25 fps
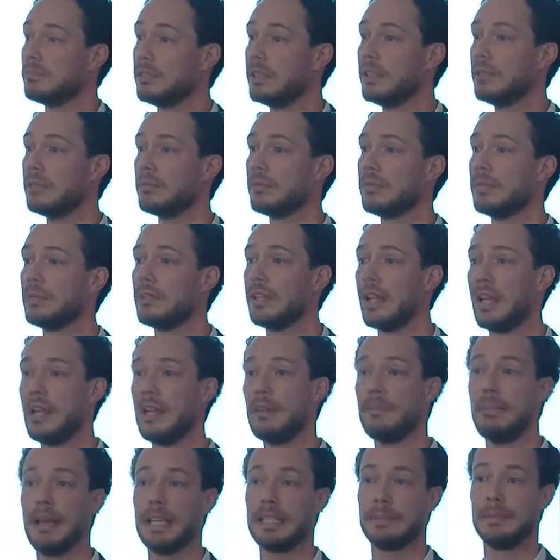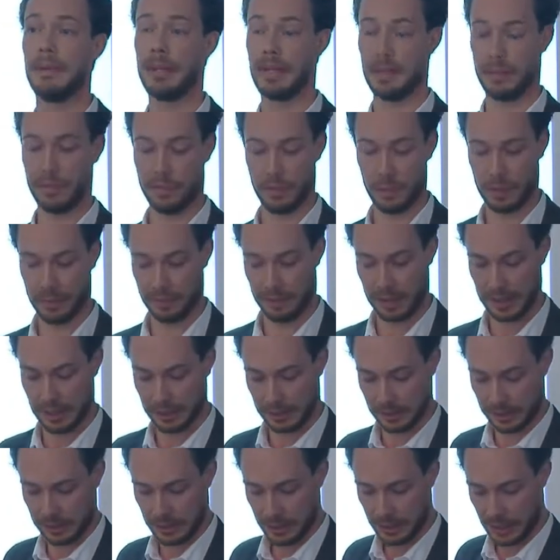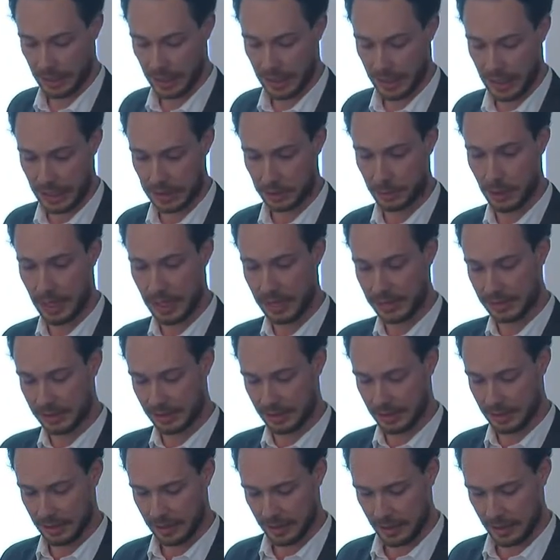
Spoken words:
Yeah? And it makes money for the village, as well as